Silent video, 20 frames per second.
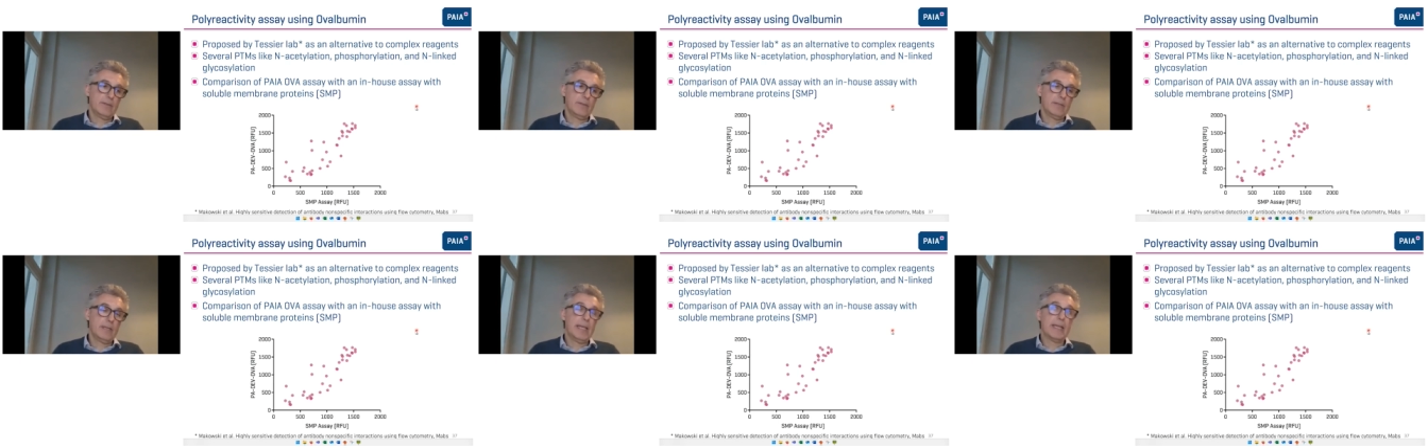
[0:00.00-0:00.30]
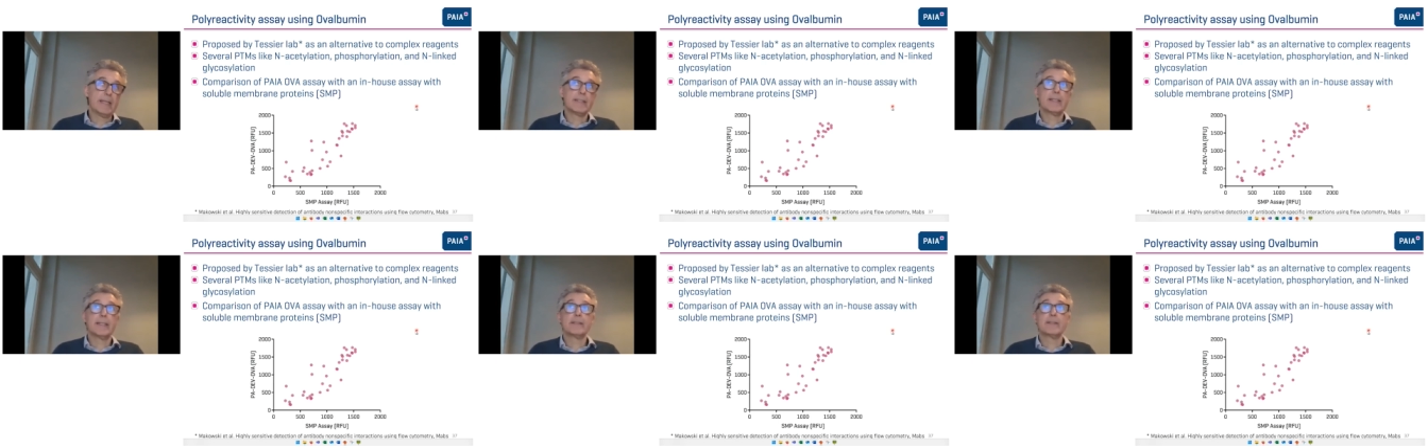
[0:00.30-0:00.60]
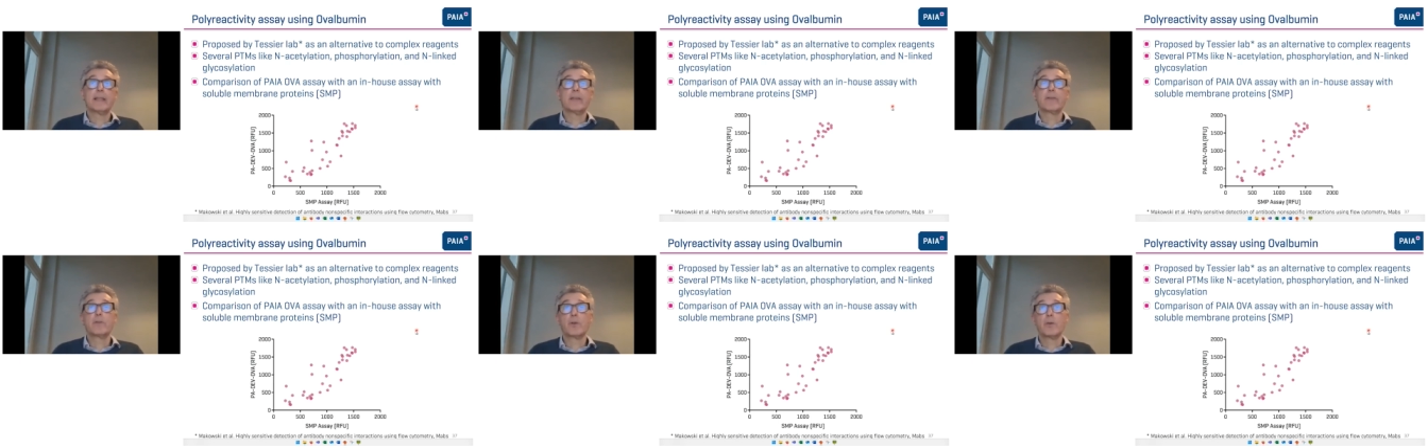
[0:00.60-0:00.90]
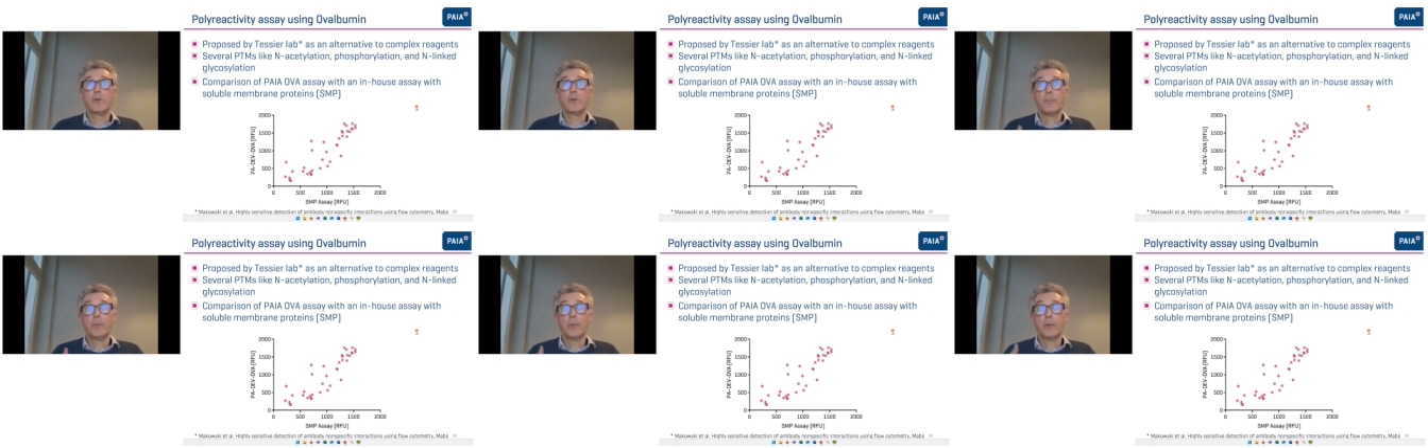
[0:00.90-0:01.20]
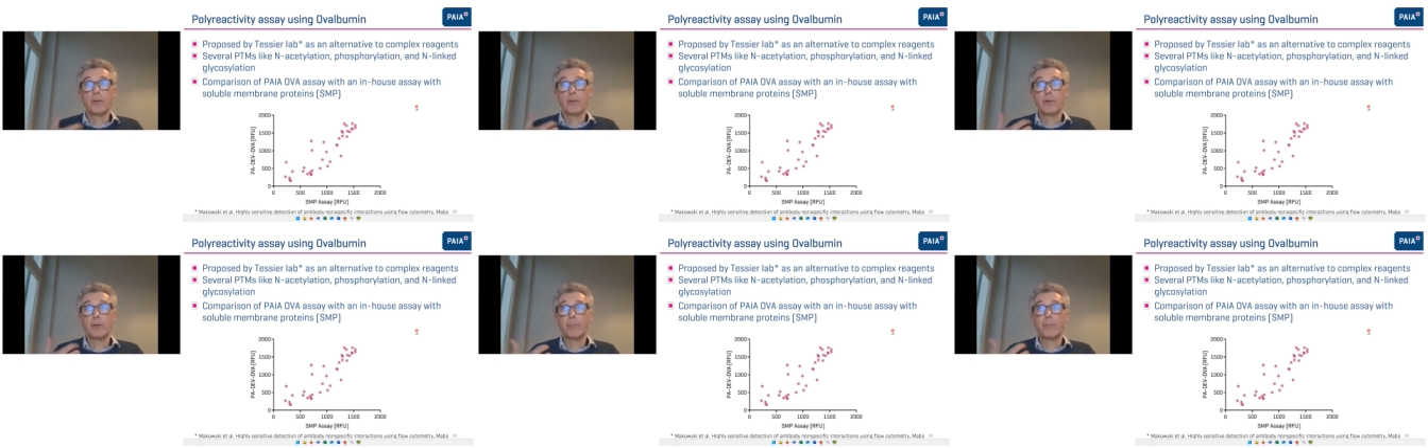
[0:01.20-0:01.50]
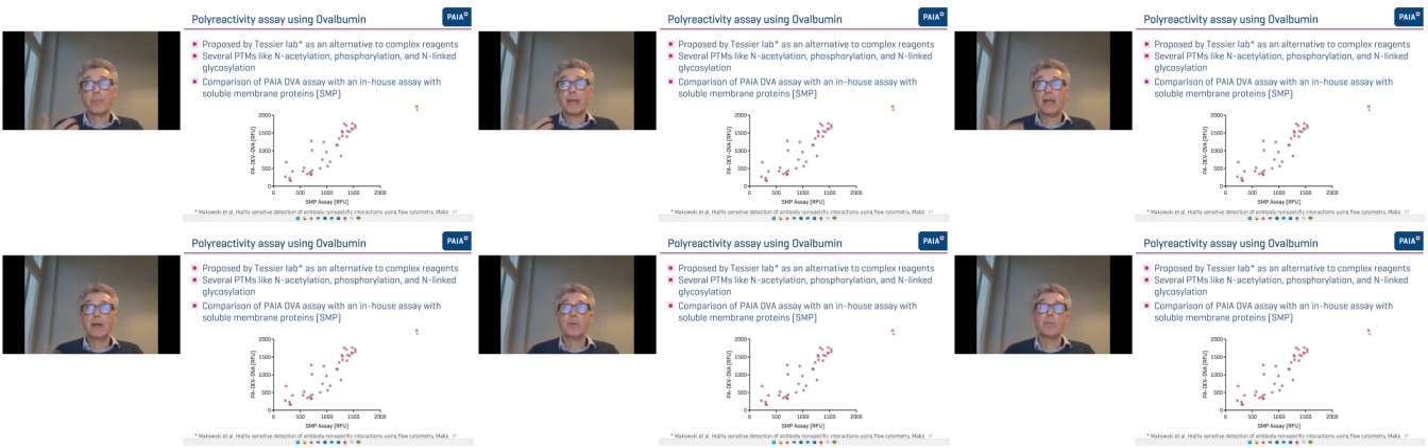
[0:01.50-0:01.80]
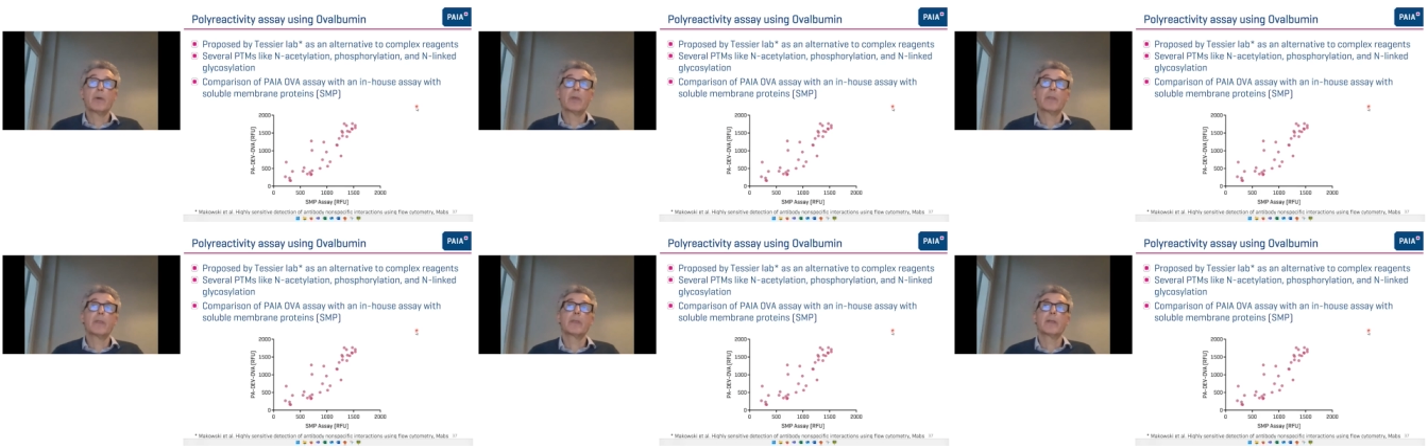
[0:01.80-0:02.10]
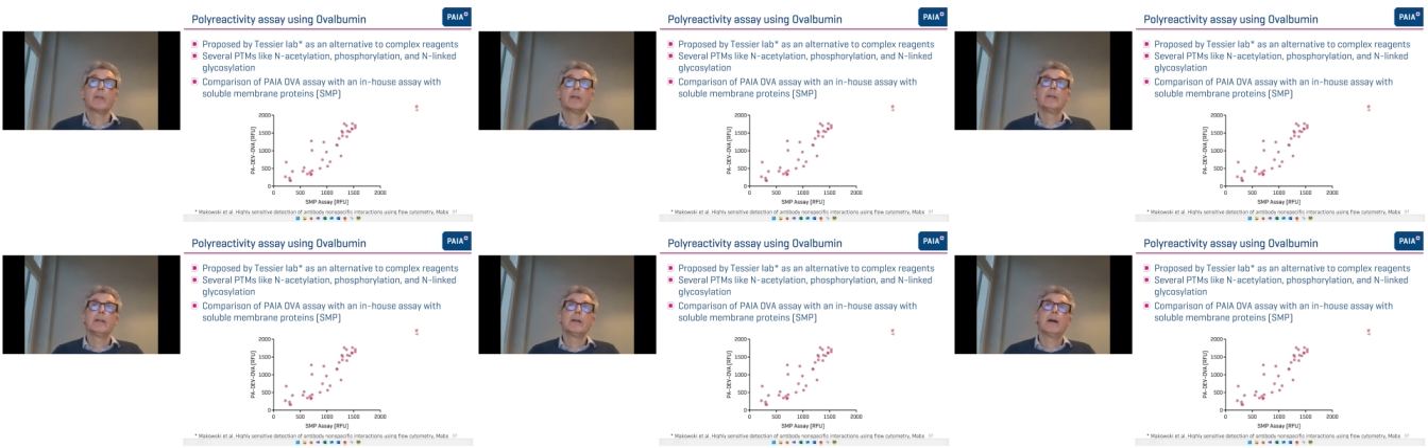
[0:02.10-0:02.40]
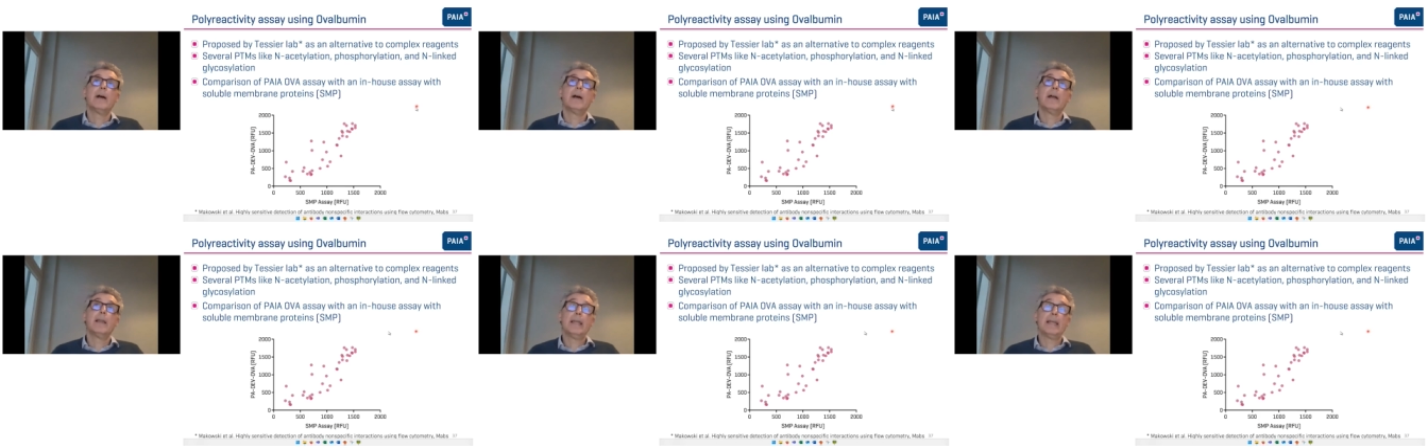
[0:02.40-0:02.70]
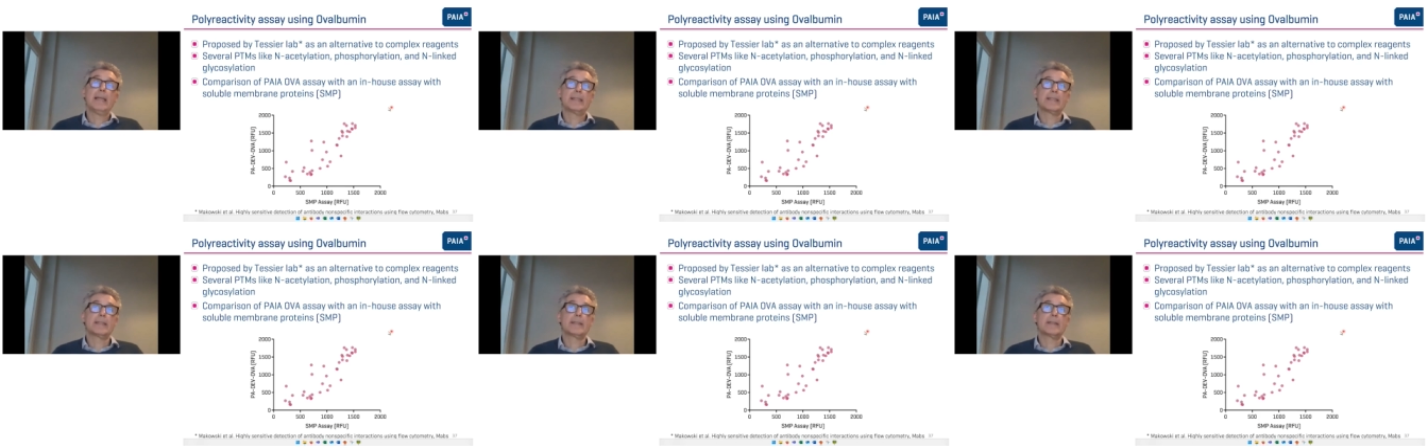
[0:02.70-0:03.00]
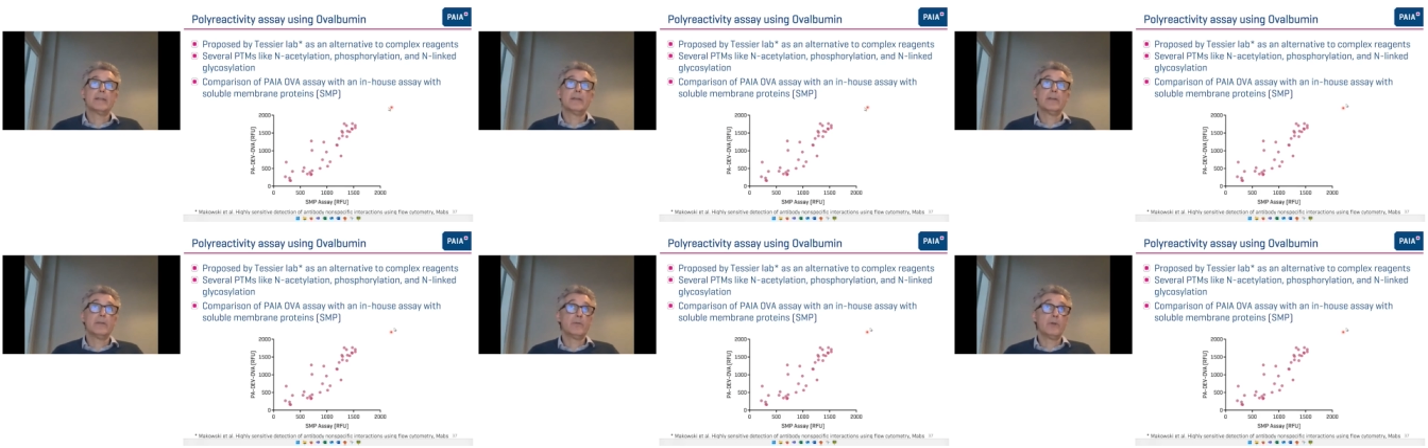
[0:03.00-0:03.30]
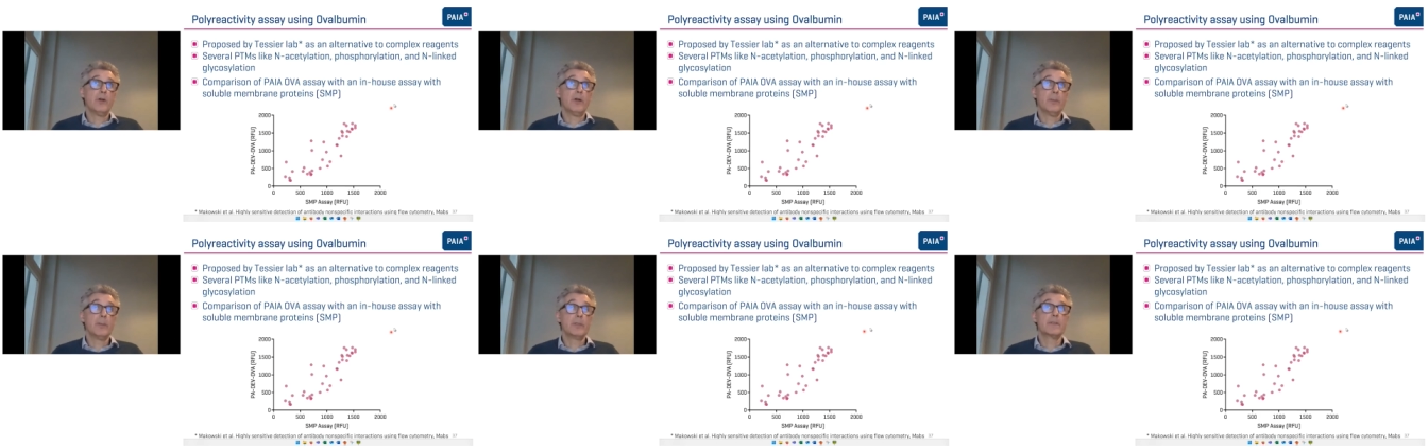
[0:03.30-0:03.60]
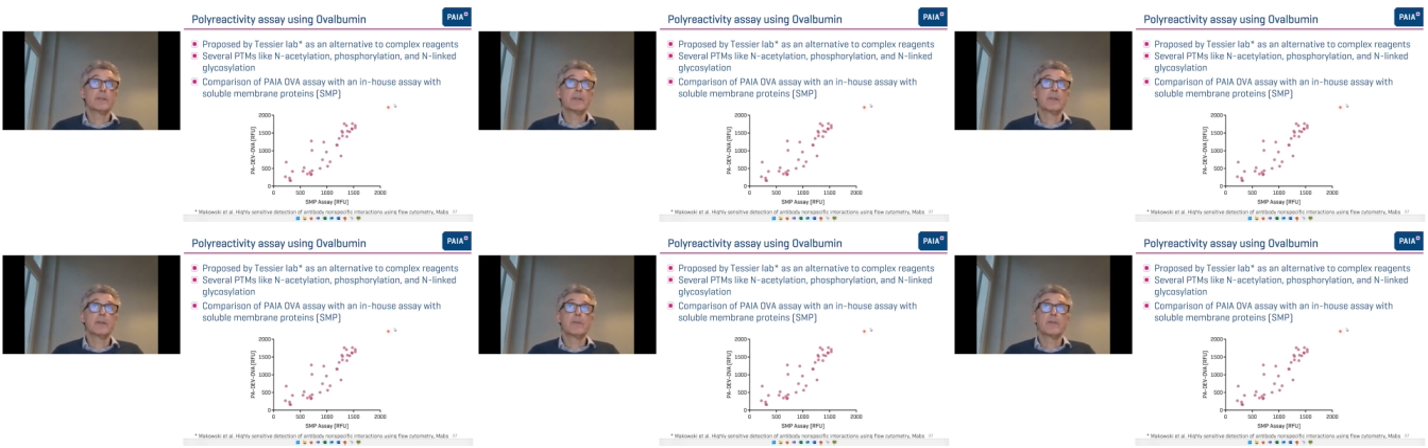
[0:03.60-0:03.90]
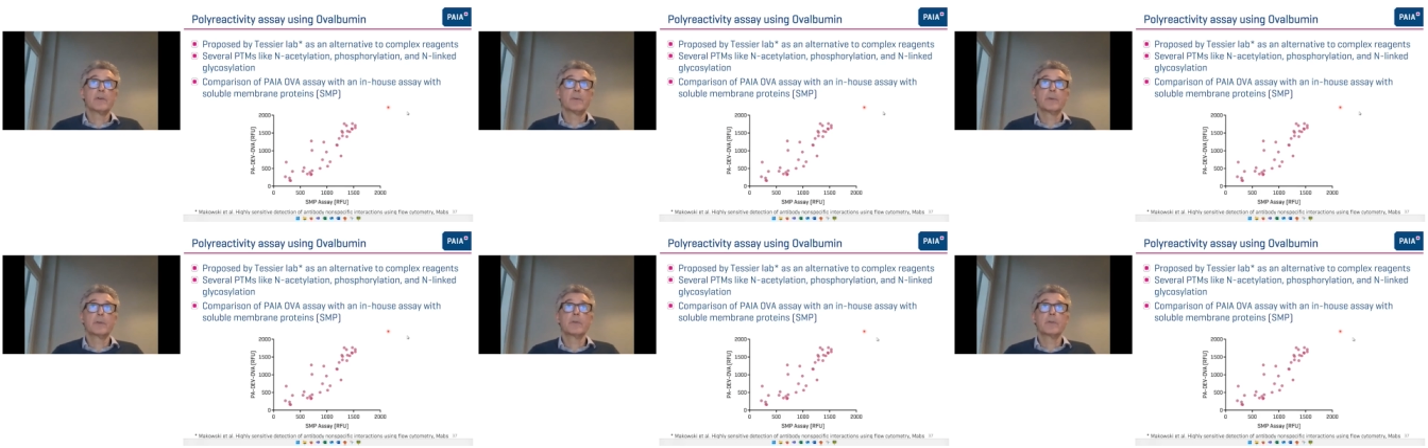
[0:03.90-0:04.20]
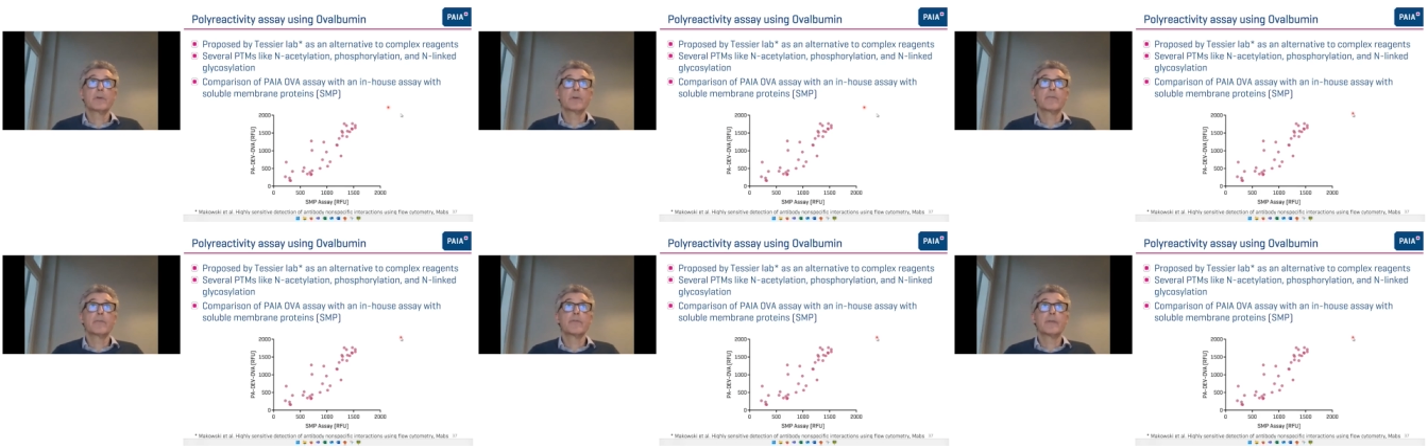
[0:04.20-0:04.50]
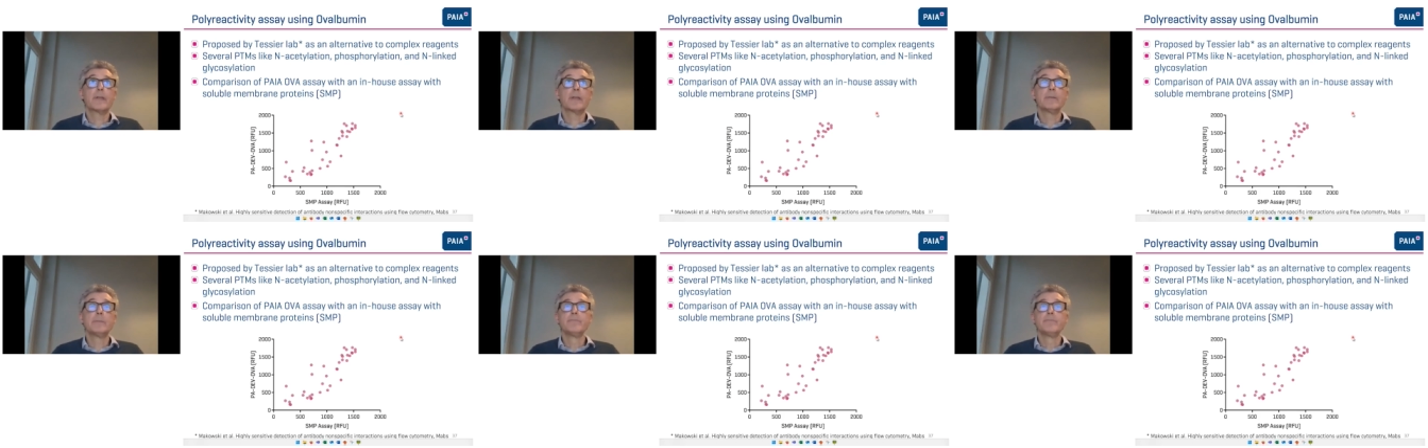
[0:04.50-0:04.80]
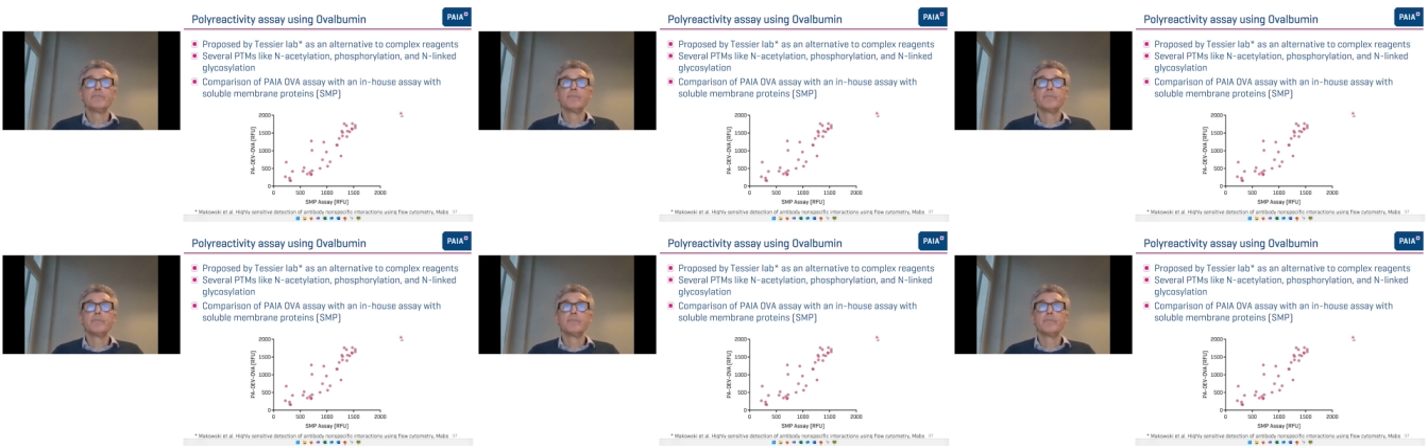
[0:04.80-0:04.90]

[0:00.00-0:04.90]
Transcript: the assays that you want to compare with are less robust than chromatography.